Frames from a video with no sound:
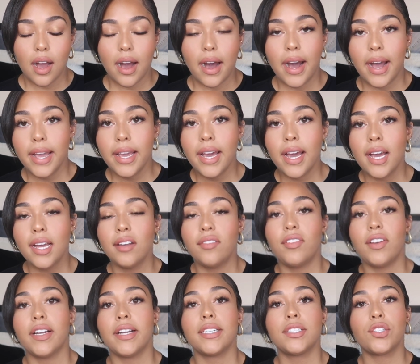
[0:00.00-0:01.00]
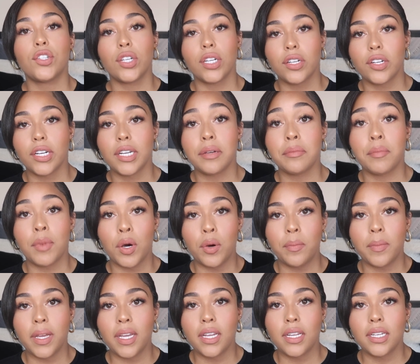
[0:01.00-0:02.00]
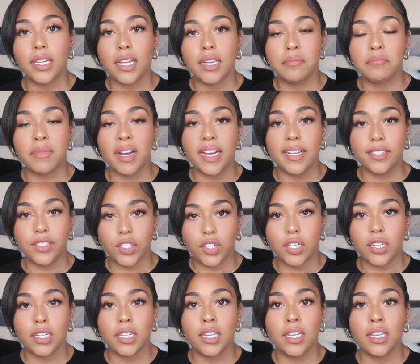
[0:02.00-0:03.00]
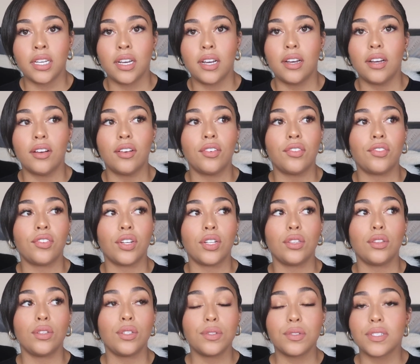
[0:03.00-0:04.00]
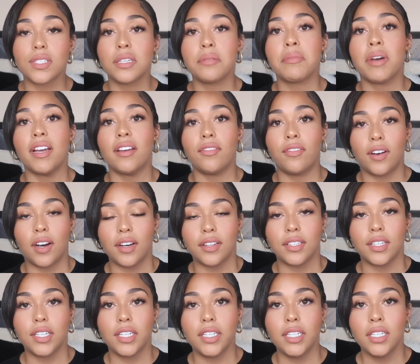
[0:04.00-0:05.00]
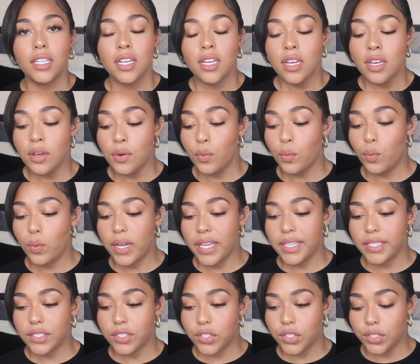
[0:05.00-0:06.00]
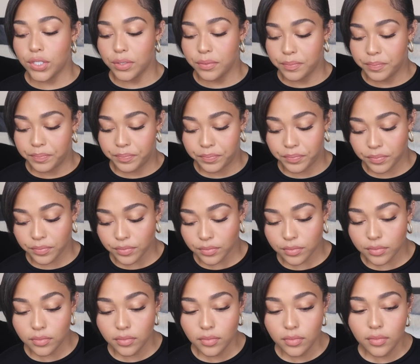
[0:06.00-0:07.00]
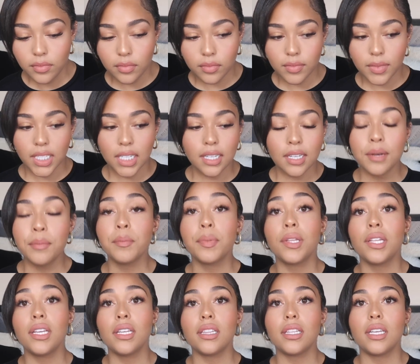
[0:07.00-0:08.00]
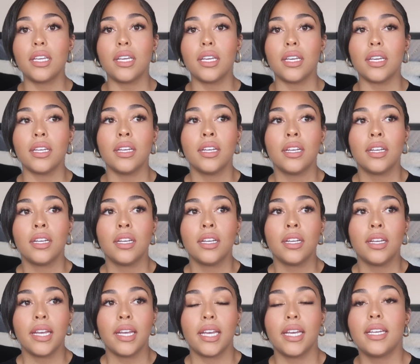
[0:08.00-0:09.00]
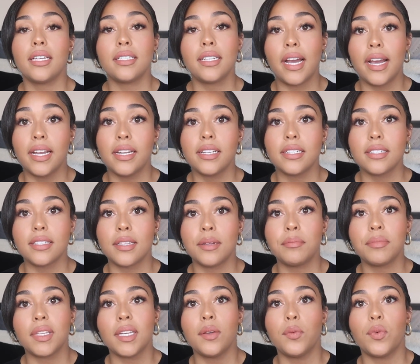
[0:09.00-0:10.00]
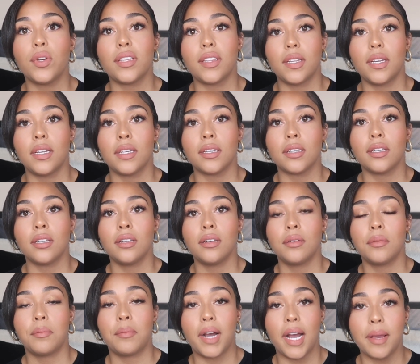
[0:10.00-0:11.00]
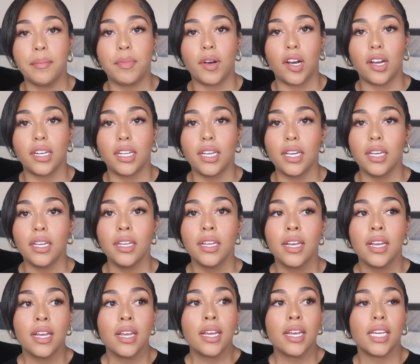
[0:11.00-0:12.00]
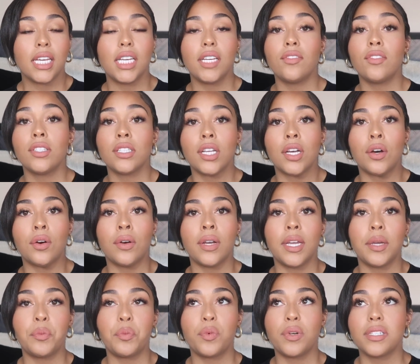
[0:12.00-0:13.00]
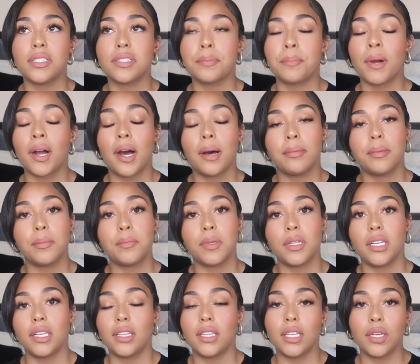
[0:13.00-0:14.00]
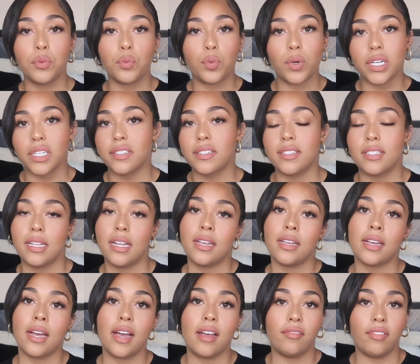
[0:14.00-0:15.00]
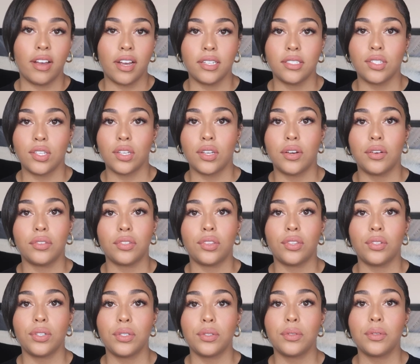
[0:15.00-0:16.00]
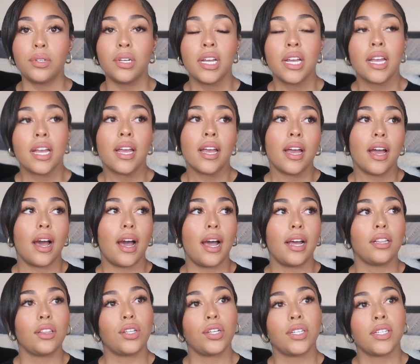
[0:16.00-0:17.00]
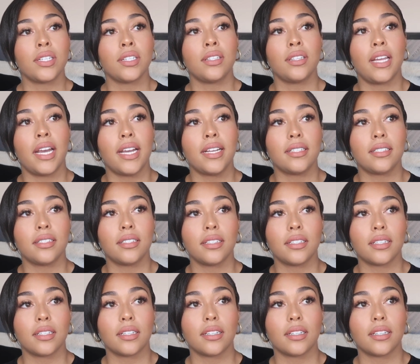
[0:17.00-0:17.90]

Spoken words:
had a very triggering moment in my journey of losing my father, which completely ignited something within my body. Even though it was probably the worst thing I've had to go through, I learned that